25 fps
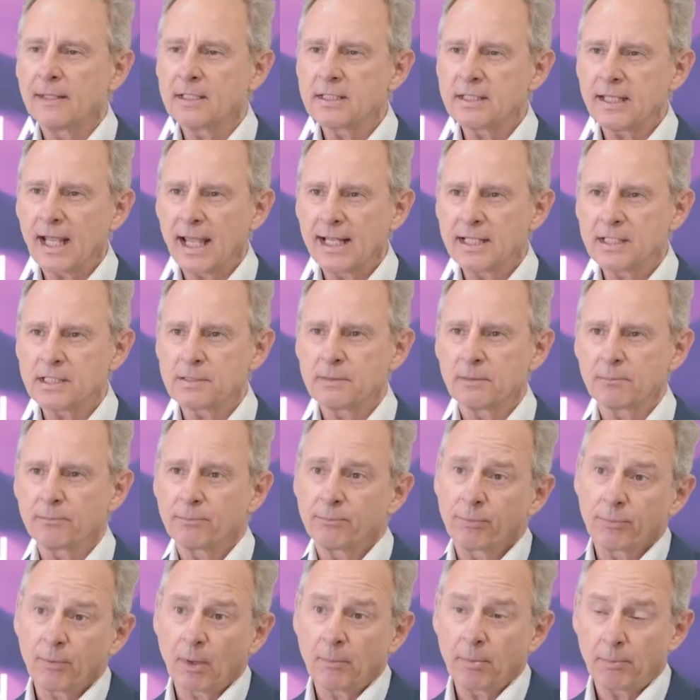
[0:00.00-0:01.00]
in the States,
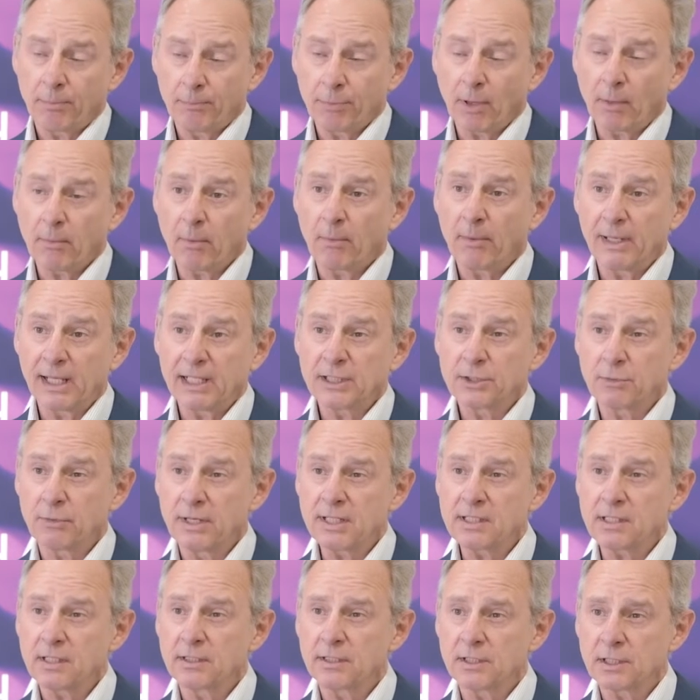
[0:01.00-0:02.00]
probably as
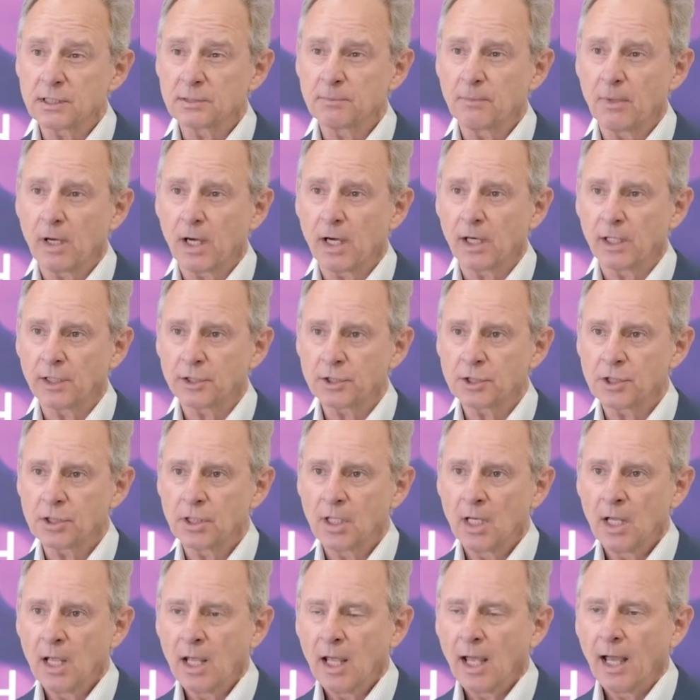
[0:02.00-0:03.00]
recent as March,
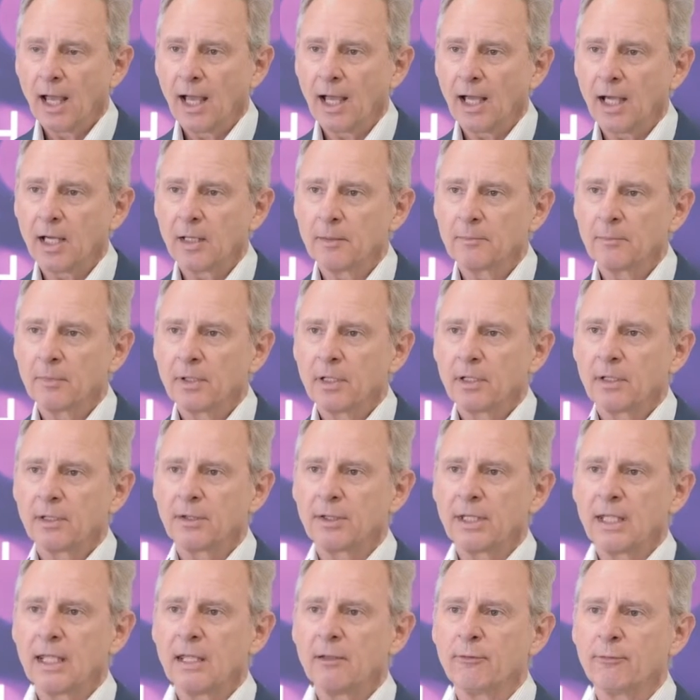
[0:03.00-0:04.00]

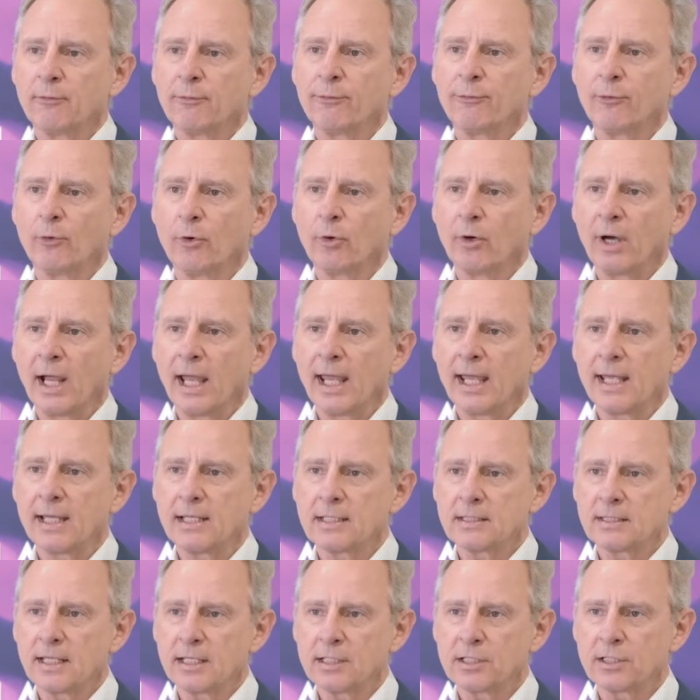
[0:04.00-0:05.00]
the
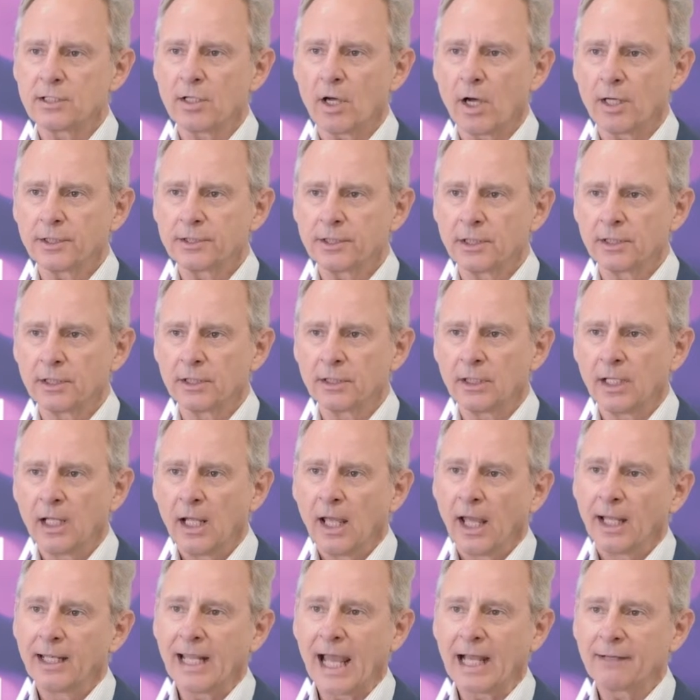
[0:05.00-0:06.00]
4As has started
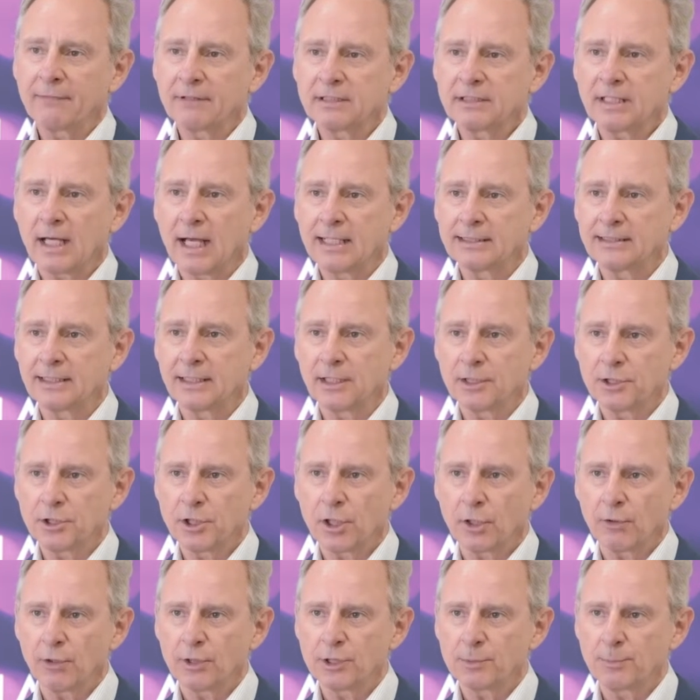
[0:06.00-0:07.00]
an advertising
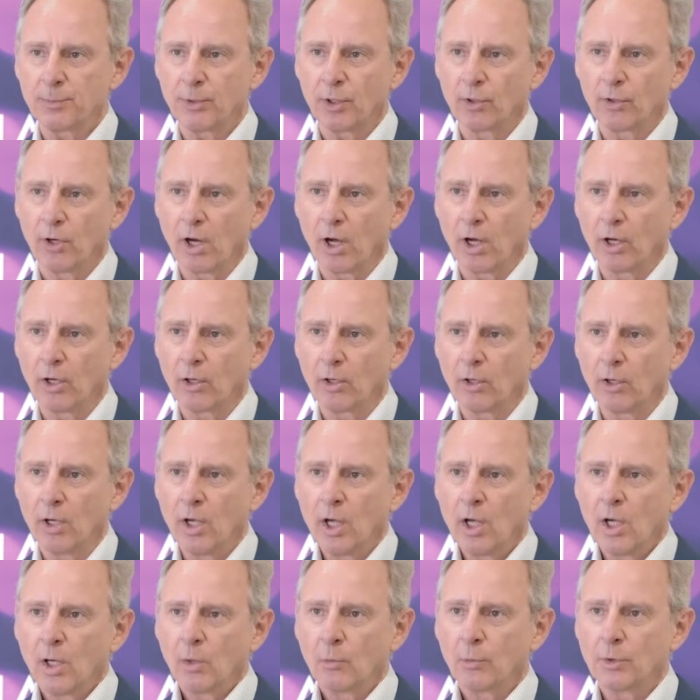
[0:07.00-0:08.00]
assurance bureau
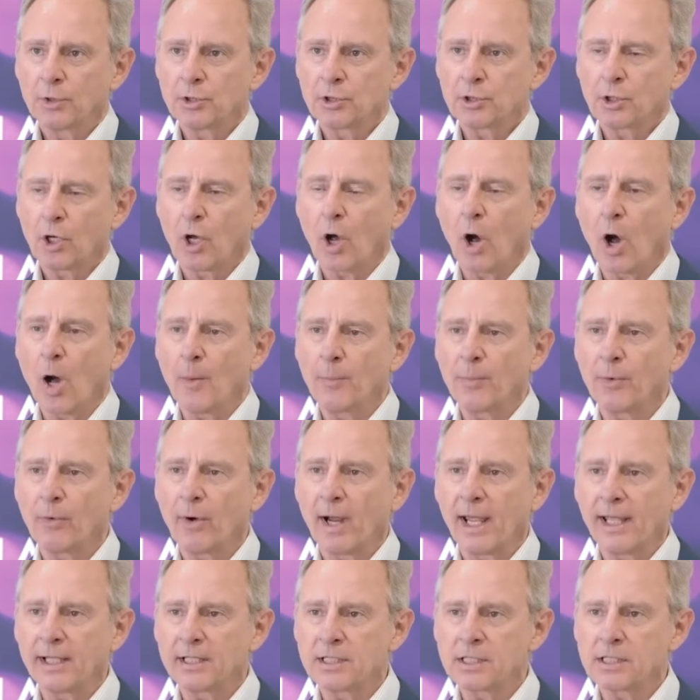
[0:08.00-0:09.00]
which
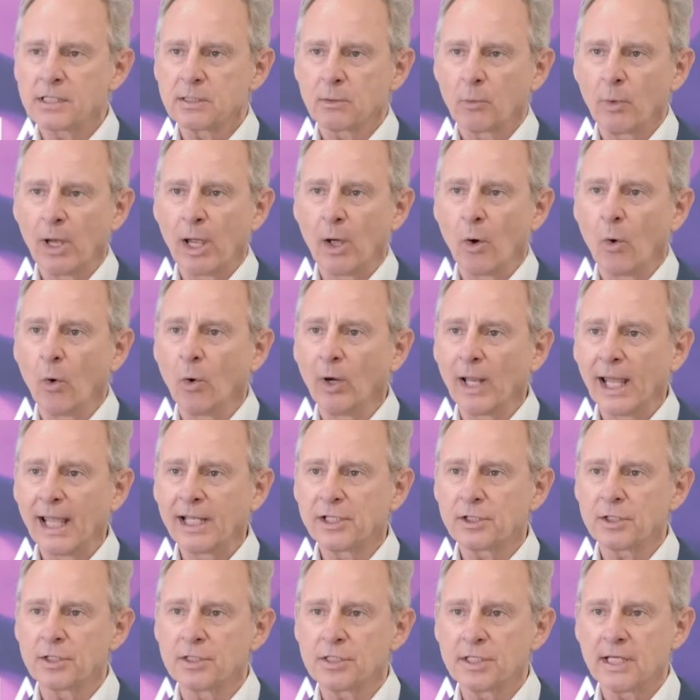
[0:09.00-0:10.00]
cooperates, where all
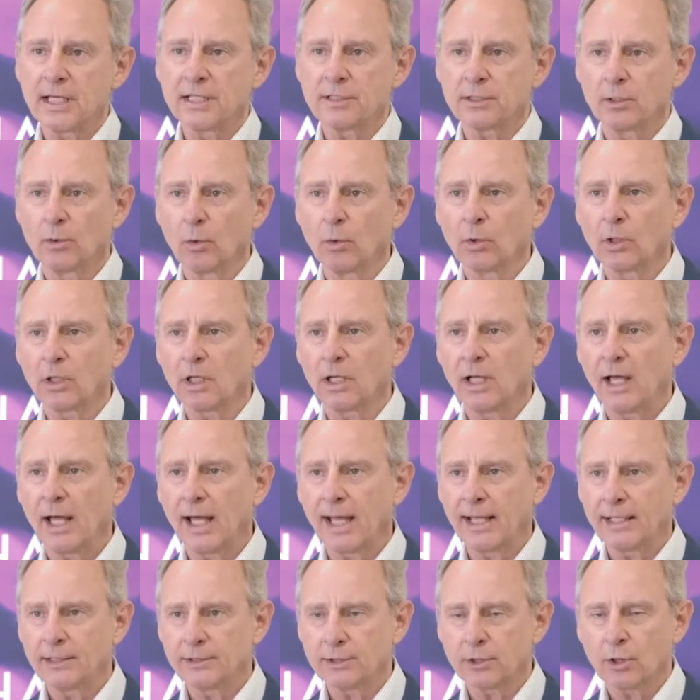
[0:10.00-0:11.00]
agencies and all
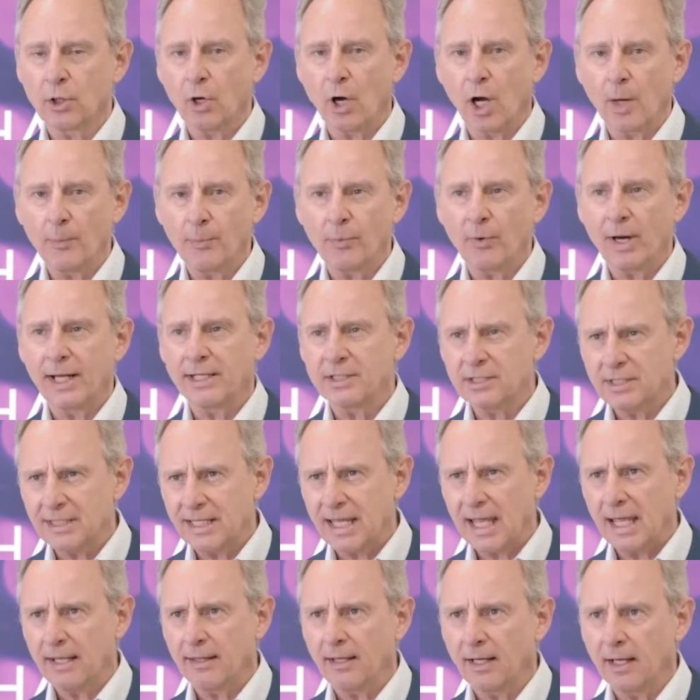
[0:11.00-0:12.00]
clients cooperate
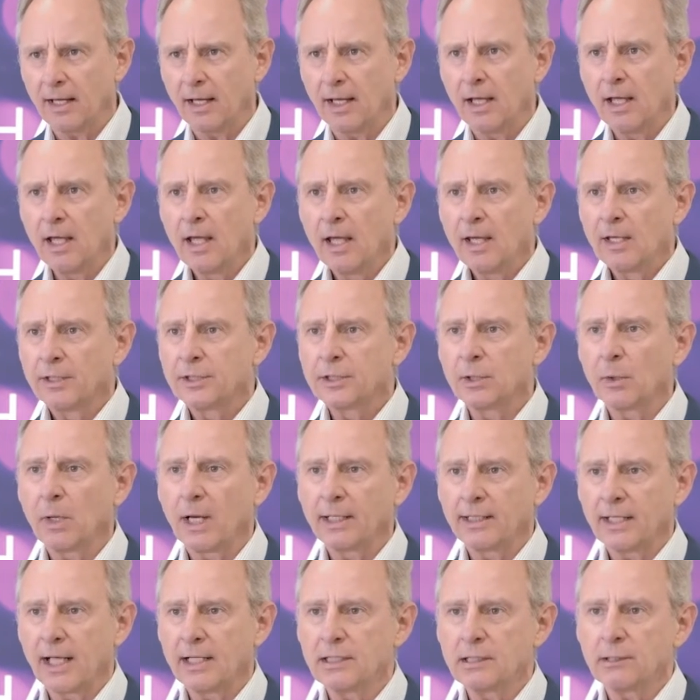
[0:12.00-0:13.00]
together to
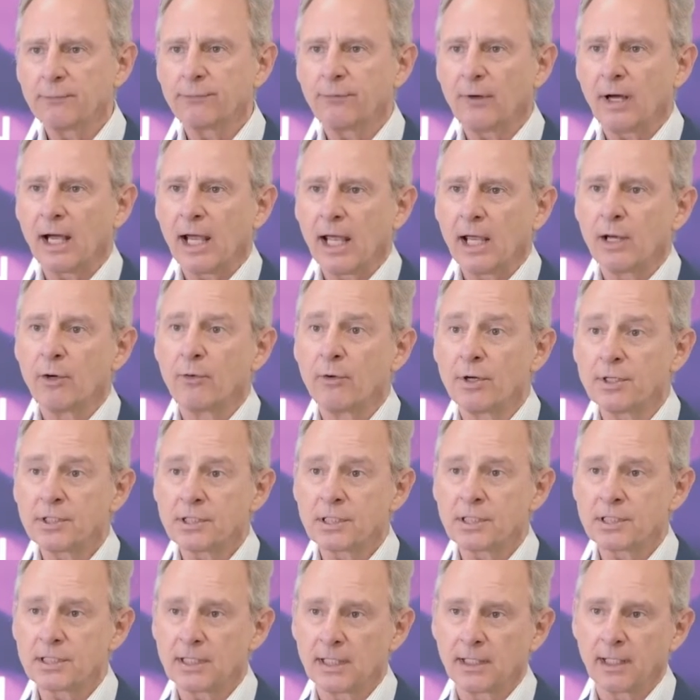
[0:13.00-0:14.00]
identify
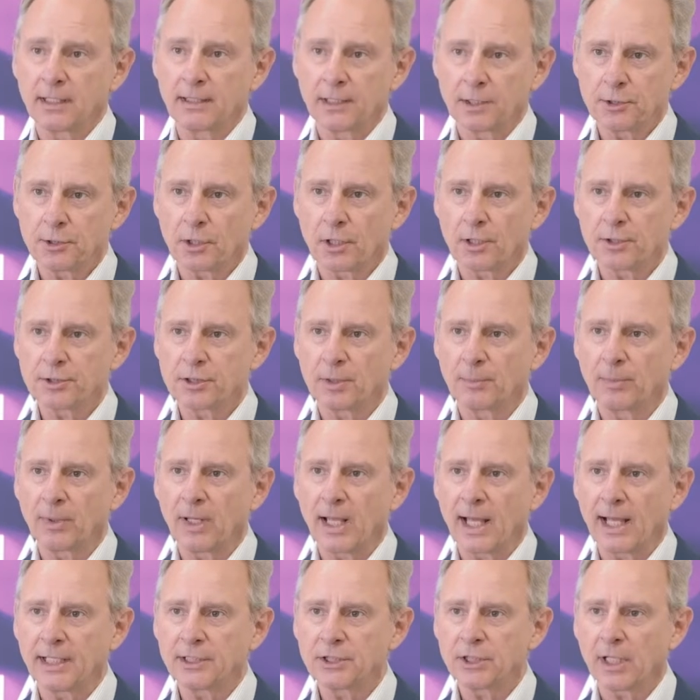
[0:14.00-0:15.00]
risks in the digital
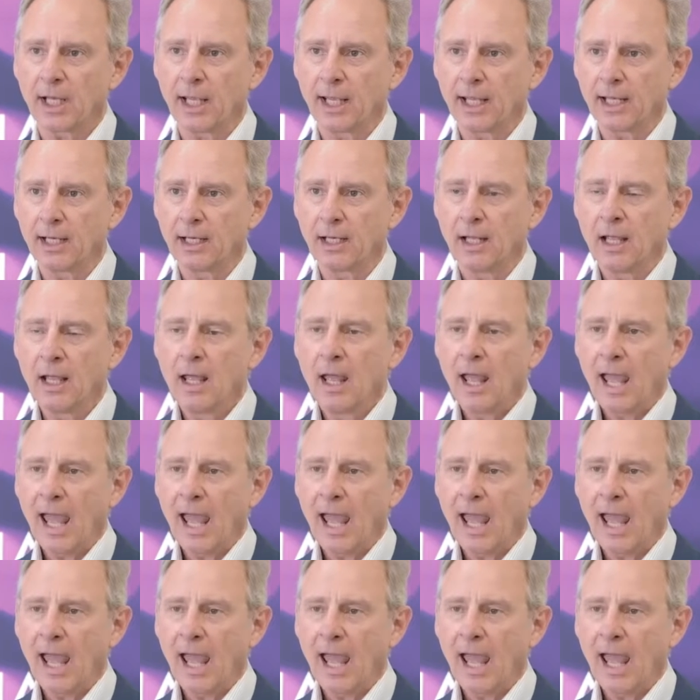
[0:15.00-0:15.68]
supply chain